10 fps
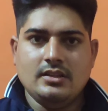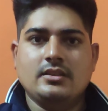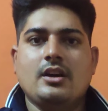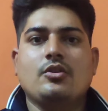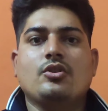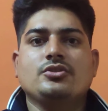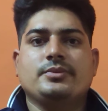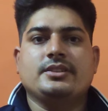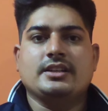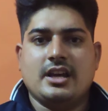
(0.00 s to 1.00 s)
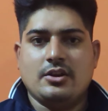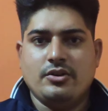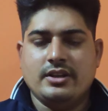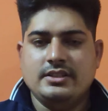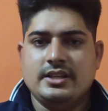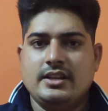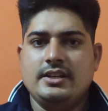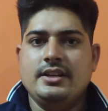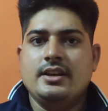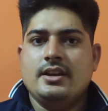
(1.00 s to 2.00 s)
the gauze with the gelatin
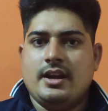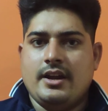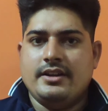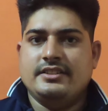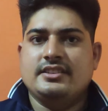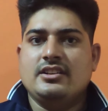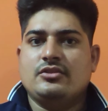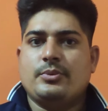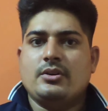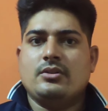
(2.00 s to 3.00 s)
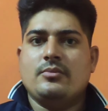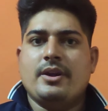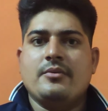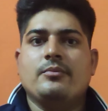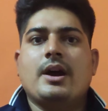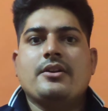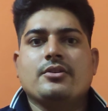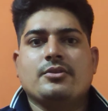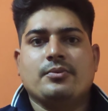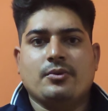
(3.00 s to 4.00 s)
jelly and nasal speculum and why
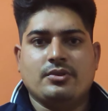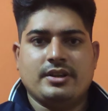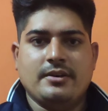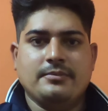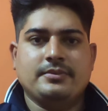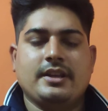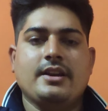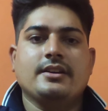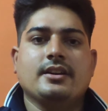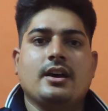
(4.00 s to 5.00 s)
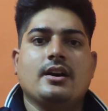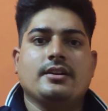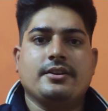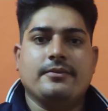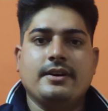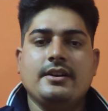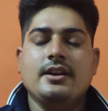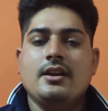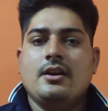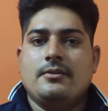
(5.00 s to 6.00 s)
not forceps and ribbon
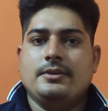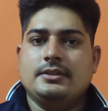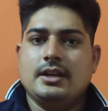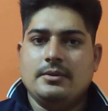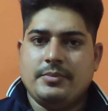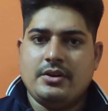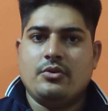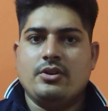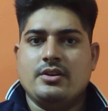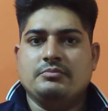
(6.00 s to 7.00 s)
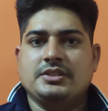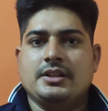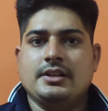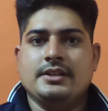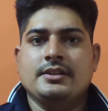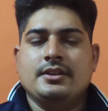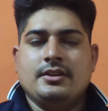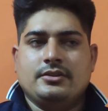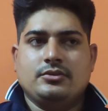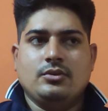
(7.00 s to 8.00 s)
with the petroleum jelly.
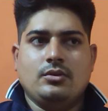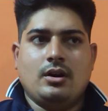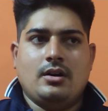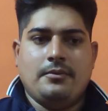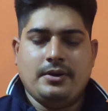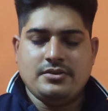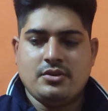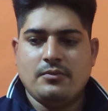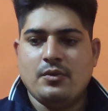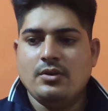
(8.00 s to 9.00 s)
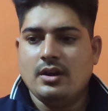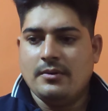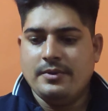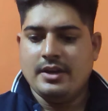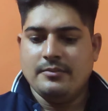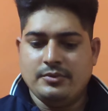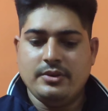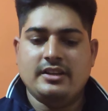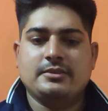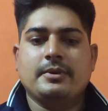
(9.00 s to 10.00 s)
So first of all we have to
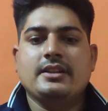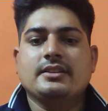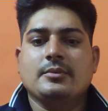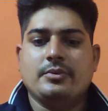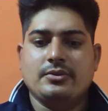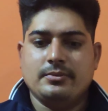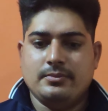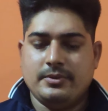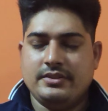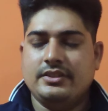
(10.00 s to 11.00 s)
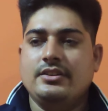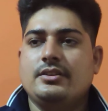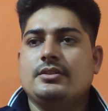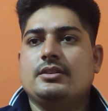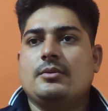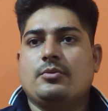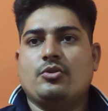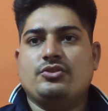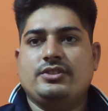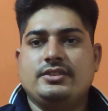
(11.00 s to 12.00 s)
explain the patient the
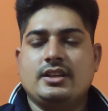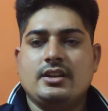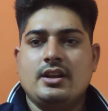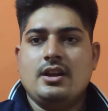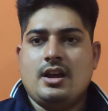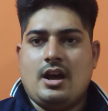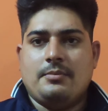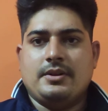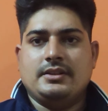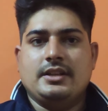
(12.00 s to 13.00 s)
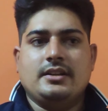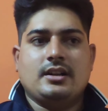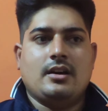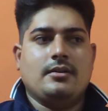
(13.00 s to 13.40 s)
procedure. After that